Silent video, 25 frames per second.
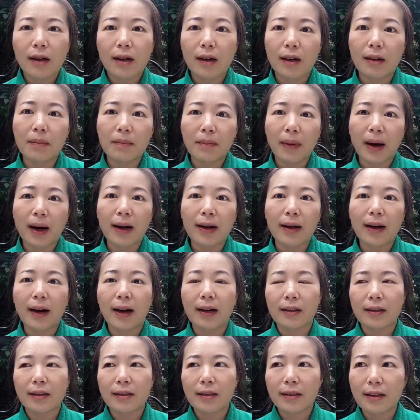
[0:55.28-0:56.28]
In my
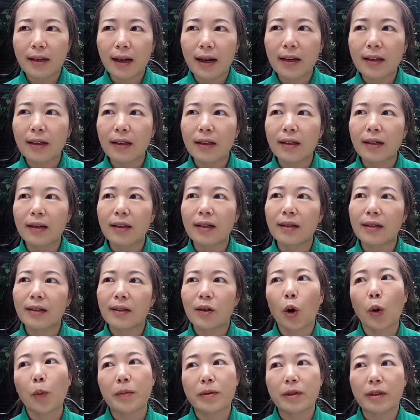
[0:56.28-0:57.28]
understanding and
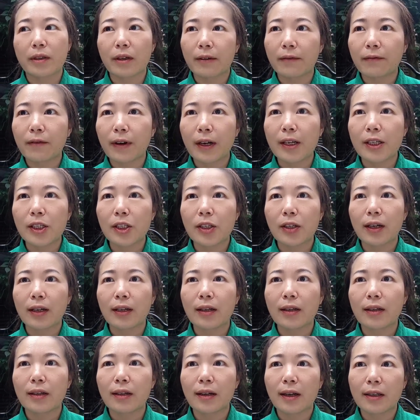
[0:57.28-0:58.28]

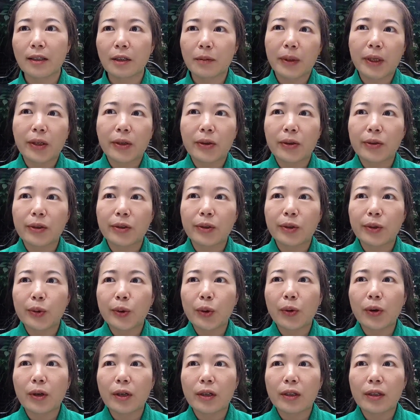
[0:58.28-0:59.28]
observation, that's because
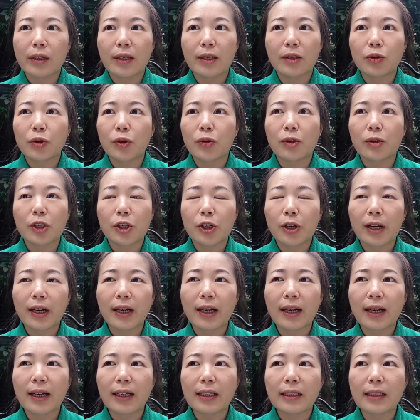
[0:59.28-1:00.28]
yoga teacher
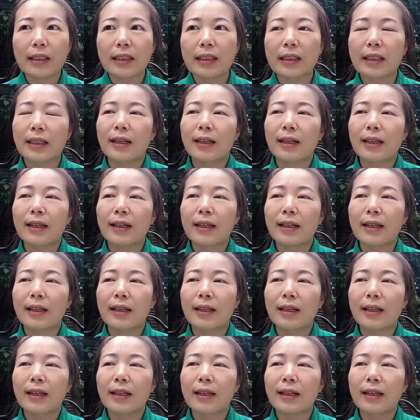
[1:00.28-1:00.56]
trainings